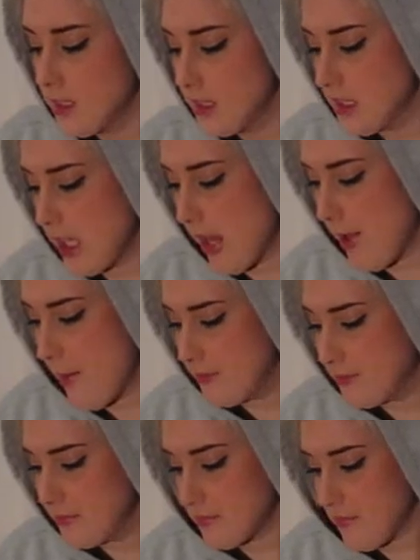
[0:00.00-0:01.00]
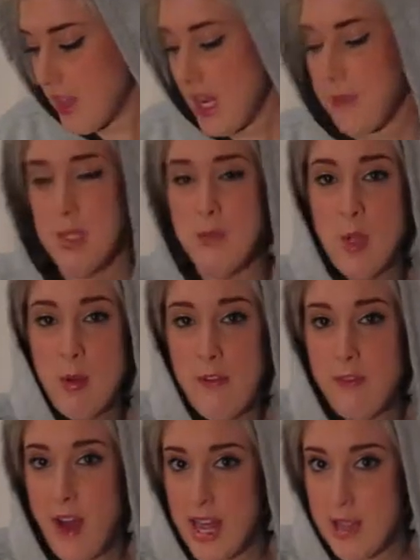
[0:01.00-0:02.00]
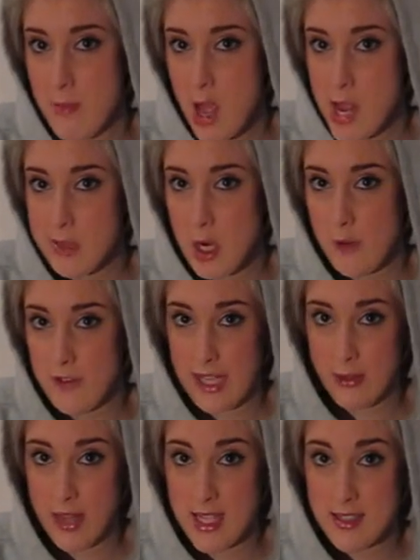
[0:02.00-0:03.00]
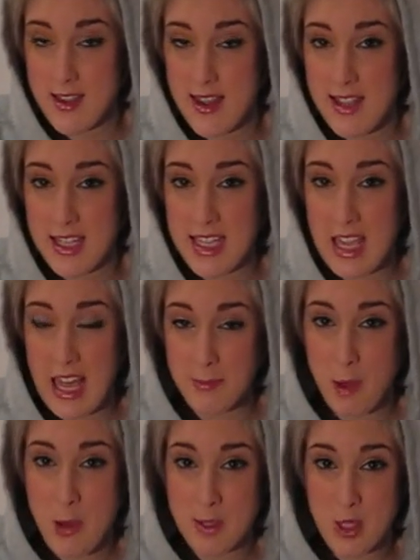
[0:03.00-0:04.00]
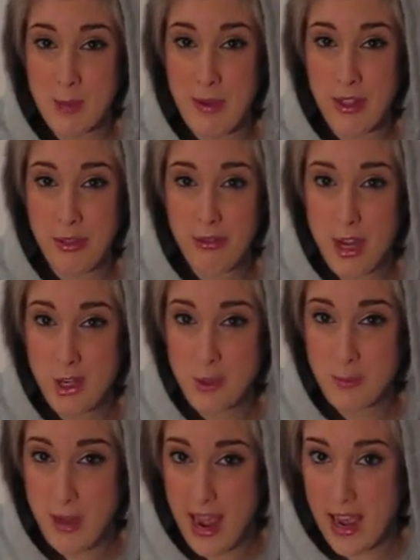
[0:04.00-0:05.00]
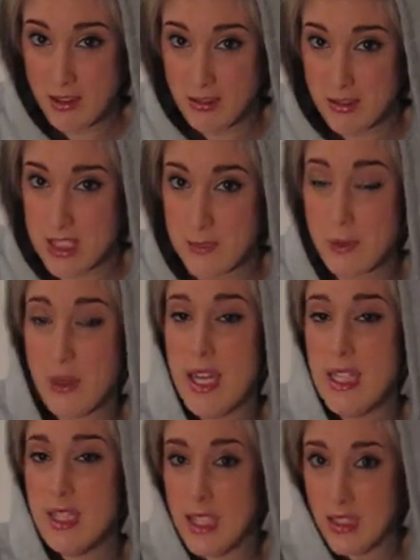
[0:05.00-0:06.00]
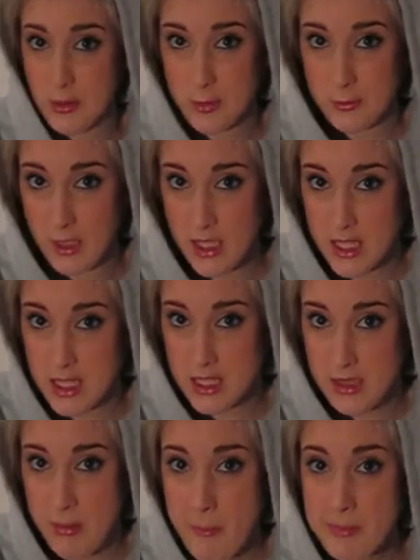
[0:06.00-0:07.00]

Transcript: So I'm just booking my flight at the moment. I hope to get all that done. At the moment it's looking about £300 for a single flight.